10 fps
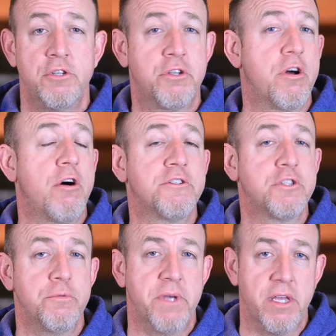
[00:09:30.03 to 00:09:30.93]
should
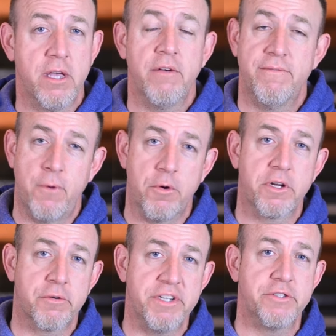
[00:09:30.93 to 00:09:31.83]
also be 4
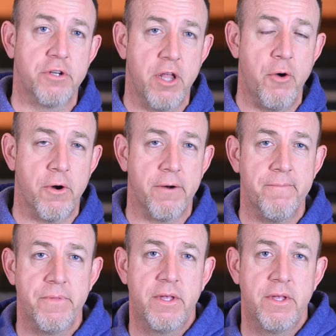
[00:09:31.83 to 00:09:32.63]
degrees or lower.